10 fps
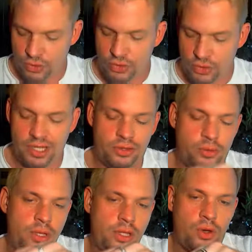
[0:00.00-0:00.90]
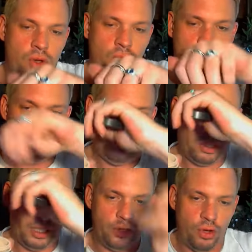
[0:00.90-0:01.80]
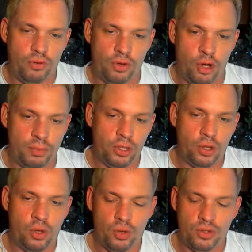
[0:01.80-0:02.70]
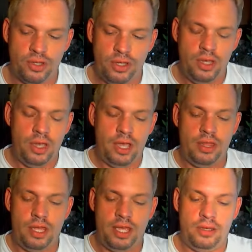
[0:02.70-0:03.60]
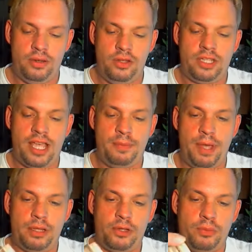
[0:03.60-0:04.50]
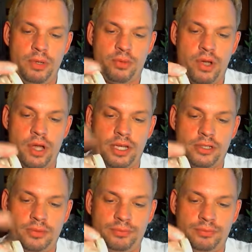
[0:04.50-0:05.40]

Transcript: So there's like 3 little holes. You click it over, open the holes, and then you tap out a little bit of product